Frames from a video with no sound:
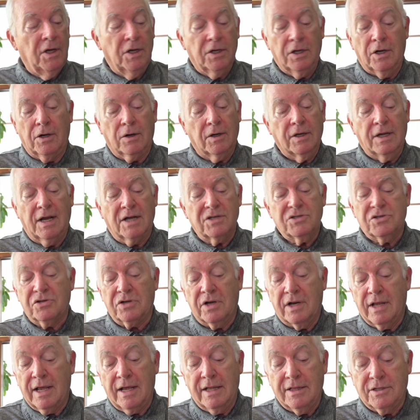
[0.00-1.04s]
You know,
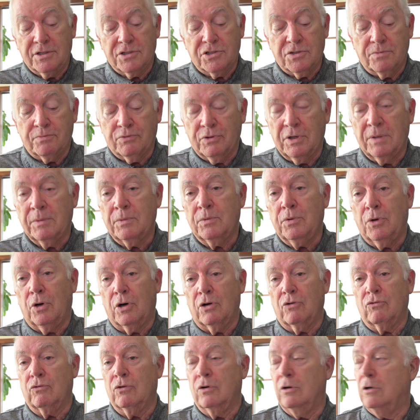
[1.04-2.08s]
yesterday the Supreme
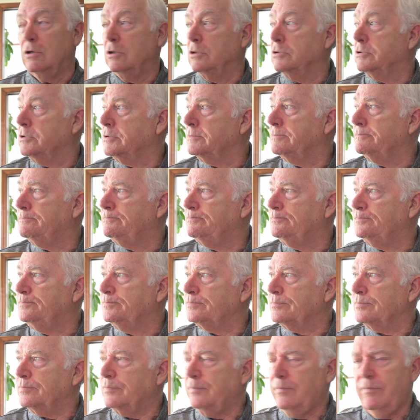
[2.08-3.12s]
Court ruled
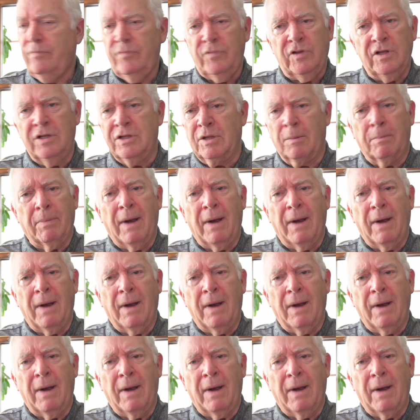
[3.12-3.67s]
that